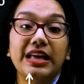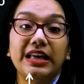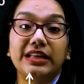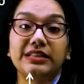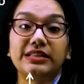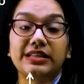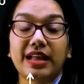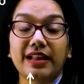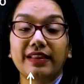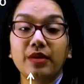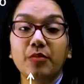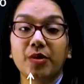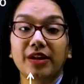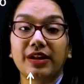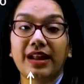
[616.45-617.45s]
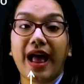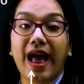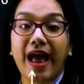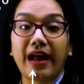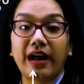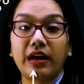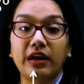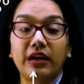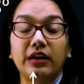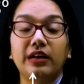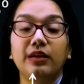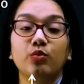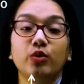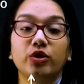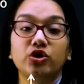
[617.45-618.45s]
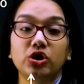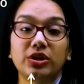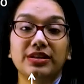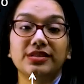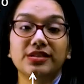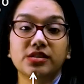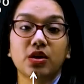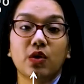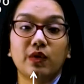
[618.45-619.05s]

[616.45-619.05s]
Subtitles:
is nothing but an angle which is